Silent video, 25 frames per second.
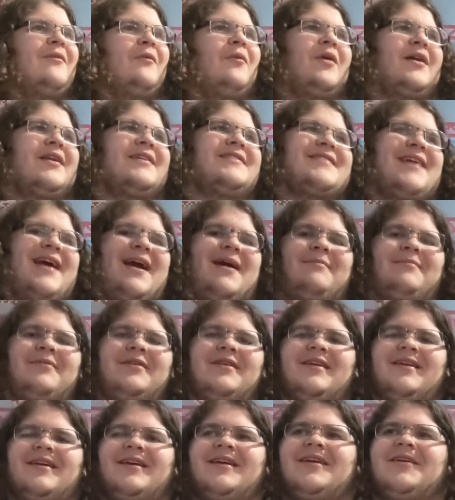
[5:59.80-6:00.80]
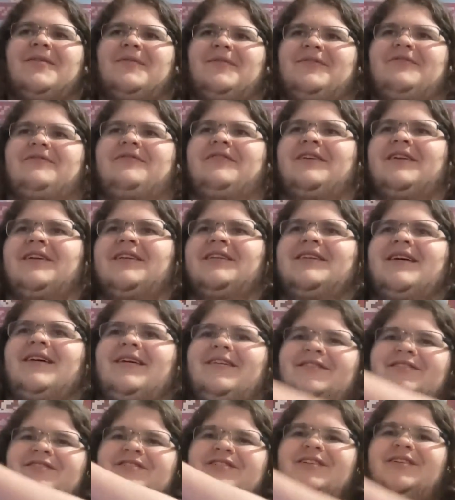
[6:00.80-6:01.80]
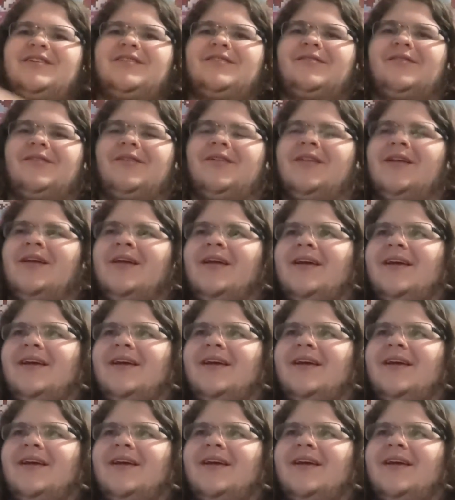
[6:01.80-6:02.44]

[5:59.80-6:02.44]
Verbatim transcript: what is happening with fucking Don Cheadle